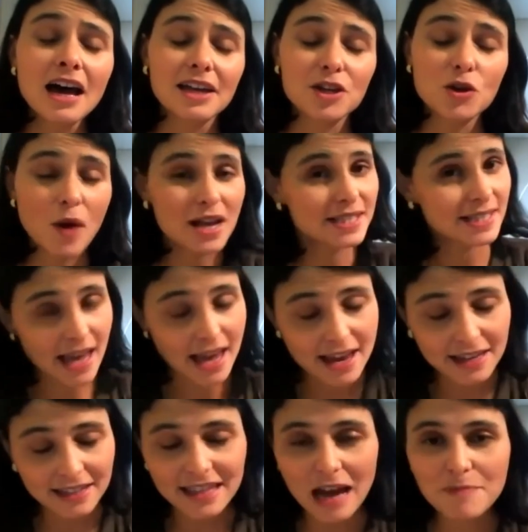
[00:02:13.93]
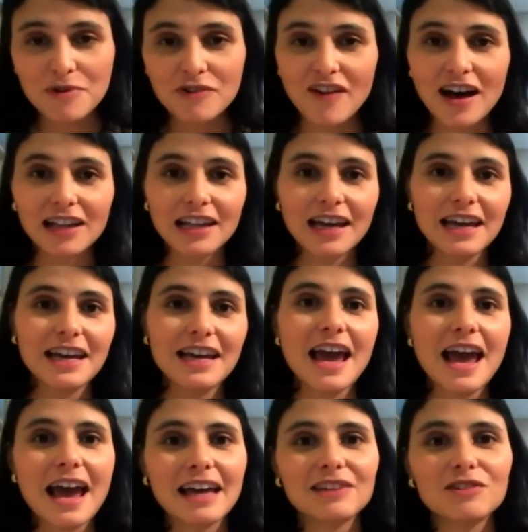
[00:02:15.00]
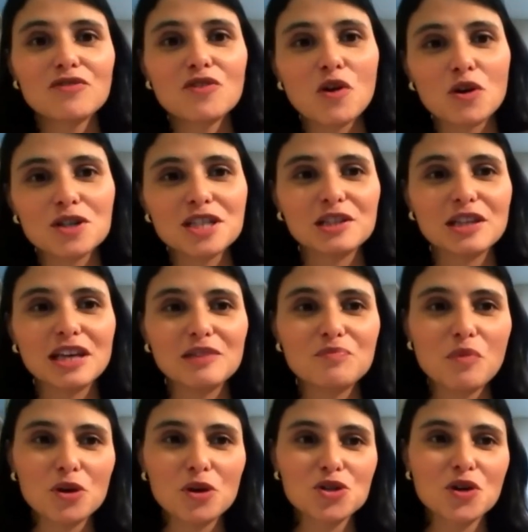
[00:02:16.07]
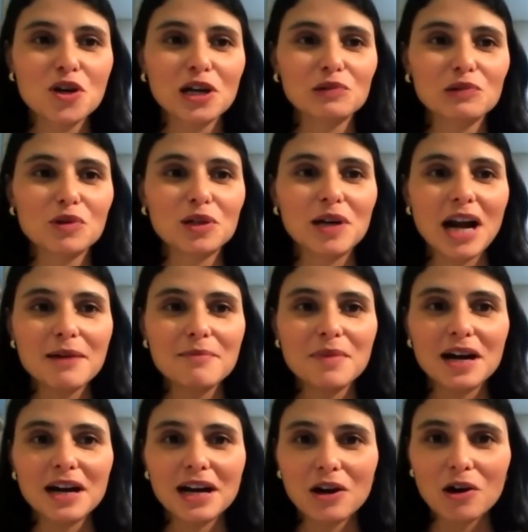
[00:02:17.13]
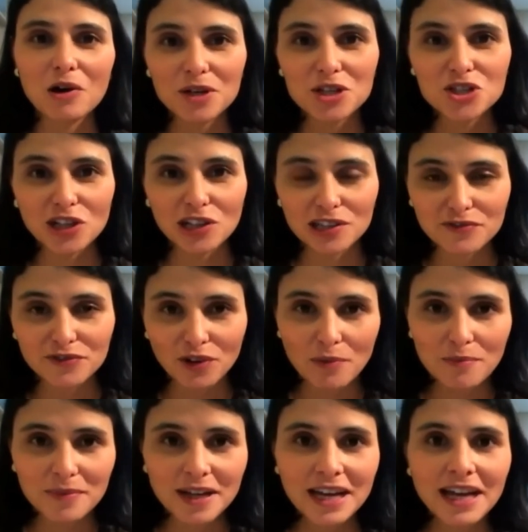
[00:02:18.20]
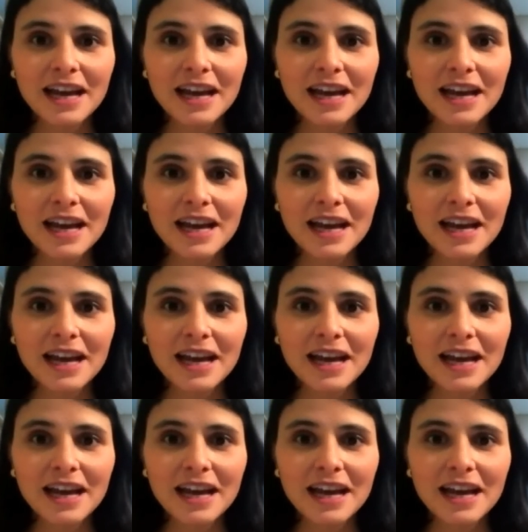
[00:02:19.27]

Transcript: USA, uh, in Napa Valley, and of course in, in Portugal, where I'm originally from.